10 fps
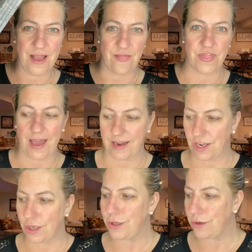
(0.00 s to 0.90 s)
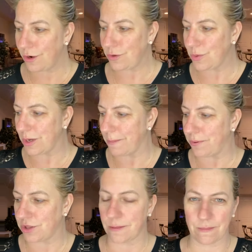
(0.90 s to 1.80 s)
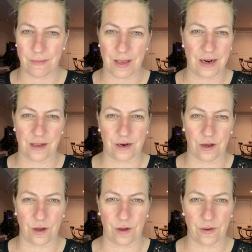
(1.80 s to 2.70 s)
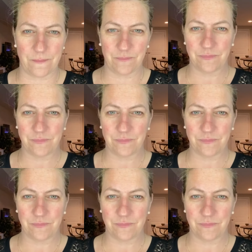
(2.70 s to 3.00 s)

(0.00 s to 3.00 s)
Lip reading: then, you know, you can put them in a little